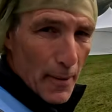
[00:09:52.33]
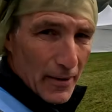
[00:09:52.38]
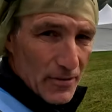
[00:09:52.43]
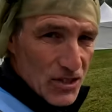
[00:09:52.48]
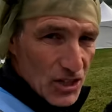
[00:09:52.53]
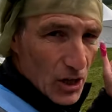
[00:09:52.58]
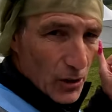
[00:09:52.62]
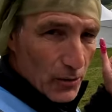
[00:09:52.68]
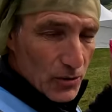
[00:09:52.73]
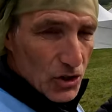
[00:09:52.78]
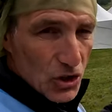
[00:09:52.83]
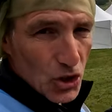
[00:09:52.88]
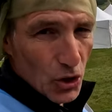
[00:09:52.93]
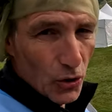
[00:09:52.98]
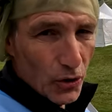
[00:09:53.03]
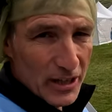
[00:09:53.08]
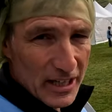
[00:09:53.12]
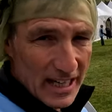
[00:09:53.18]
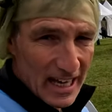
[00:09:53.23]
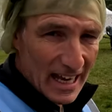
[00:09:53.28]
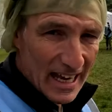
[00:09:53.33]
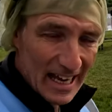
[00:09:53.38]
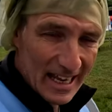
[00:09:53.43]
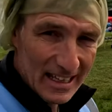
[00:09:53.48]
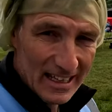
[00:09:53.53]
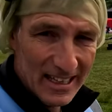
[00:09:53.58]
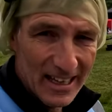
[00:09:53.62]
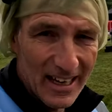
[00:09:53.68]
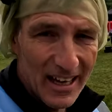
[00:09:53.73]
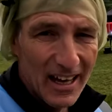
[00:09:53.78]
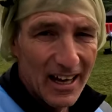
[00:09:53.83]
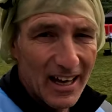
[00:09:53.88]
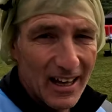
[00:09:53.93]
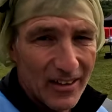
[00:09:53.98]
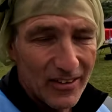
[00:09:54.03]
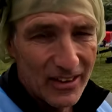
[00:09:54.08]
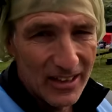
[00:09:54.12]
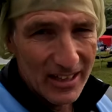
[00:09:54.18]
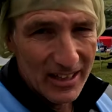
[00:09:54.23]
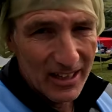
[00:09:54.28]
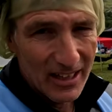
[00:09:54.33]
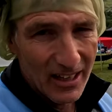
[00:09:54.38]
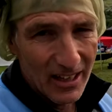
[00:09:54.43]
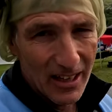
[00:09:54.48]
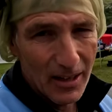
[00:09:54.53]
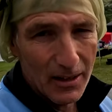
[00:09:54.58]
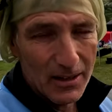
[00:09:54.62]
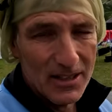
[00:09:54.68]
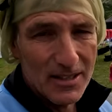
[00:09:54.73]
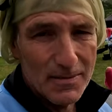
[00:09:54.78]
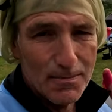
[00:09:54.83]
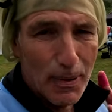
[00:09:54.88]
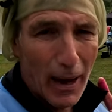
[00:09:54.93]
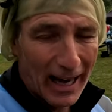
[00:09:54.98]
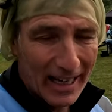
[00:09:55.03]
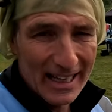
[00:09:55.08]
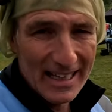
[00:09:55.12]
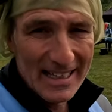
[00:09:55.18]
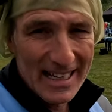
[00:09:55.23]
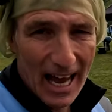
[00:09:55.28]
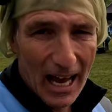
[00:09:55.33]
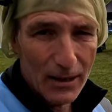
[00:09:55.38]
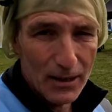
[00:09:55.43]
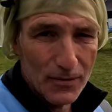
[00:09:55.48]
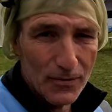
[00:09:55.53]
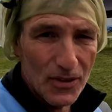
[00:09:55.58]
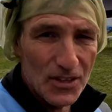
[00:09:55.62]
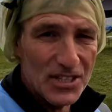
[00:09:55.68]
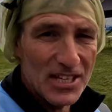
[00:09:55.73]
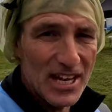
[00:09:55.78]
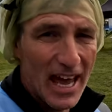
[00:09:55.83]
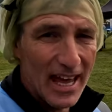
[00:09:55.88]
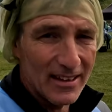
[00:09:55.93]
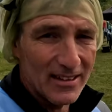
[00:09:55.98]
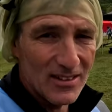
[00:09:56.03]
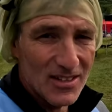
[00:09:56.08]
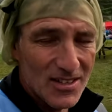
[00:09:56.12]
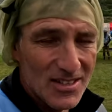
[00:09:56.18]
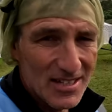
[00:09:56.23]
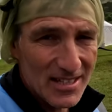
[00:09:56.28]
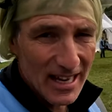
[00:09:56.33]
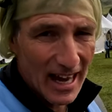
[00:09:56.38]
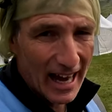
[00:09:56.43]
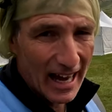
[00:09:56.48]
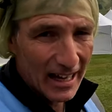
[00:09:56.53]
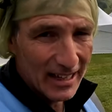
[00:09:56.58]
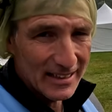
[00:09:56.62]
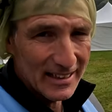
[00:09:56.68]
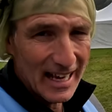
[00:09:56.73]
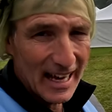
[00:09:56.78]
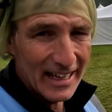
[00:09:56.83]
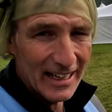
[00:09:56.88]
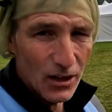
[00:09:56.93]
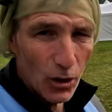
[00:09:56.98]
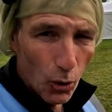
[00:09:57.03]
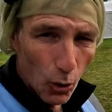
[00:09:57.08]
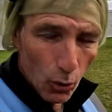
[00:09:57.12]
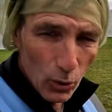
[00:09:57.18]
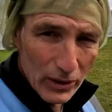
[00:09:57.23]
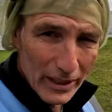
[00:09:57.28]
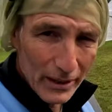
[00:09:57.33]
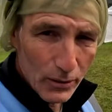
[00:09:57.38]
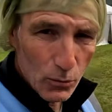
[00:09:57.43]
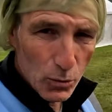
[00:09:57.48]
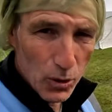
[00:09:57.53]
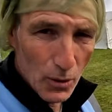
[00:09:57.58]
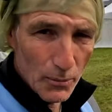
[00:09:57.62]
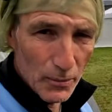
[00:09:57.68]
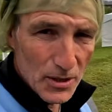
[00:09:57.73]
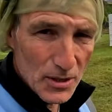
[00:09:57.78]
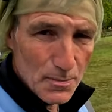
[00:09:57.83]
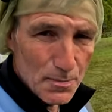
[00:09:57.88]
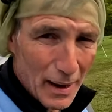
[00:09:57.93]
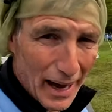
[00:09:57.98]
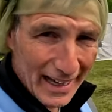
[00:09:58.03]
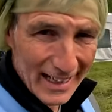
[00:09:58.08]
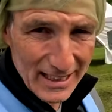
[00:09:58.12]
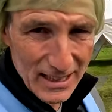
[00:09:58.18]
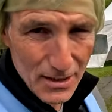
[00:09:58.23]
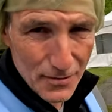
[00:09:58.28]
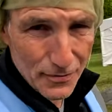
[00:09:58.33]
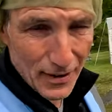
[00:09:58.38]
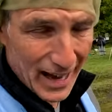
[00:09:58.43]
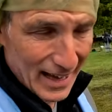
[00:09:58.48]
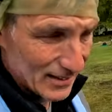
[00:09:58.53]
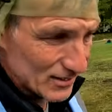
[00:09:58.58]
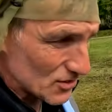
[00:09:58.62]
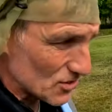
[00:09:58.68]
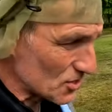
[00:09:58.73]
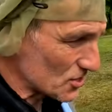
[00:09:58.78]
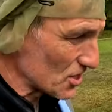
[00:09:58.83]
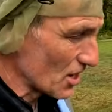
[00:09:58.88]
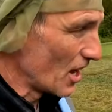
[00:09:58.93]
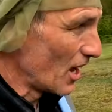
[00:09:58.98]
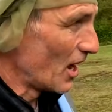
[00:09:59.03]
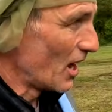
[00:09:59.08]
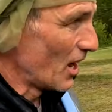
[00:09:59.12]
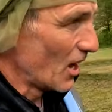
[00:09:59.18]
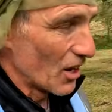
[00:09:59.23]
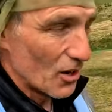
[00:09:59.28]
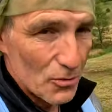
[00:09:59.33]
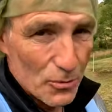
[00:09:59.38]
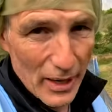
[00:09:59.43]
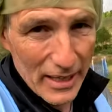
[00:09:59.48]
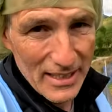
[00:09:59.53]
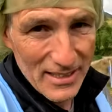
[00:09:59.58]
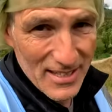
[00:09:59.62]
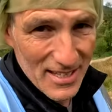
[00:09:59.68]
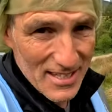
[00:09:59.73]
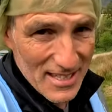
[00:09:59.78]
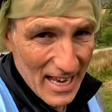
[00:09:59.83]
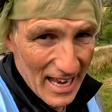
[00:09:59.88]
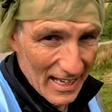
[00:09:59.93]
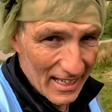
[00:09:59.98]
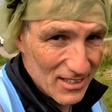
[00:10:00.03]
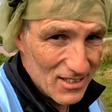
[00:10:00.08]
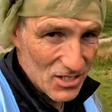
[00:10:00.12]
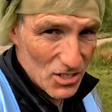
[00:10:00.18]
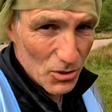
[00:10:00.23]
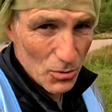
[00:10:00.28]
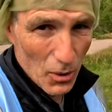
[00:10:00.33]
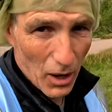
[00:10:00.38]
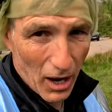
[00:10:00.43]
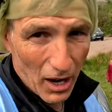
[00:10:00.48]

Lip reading: about to go and join in the packing down of the tents and getting all the equipment back in the vans ready to take to